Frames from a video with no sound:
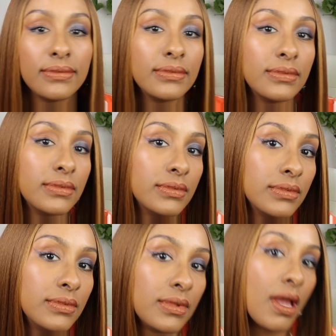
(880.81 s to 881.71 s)

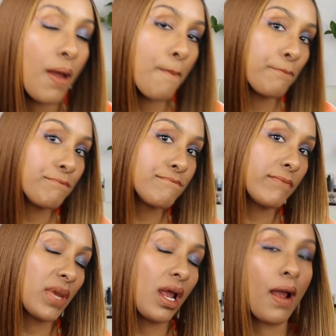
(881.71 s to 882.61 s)

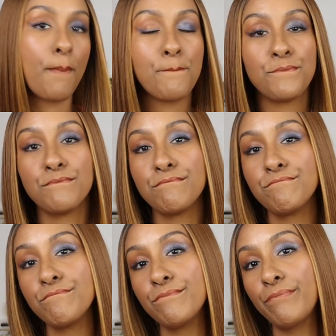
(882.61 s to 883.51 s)

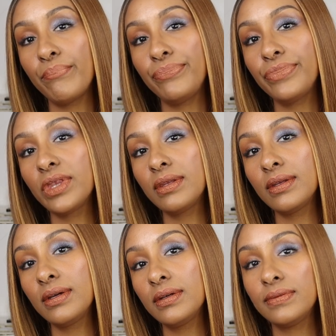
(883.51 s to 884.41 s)

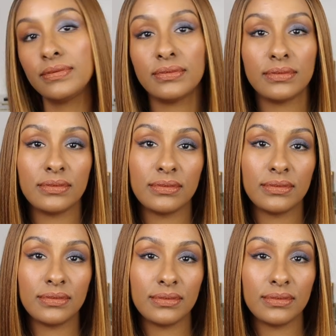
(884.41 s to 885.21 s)
Nothing is said.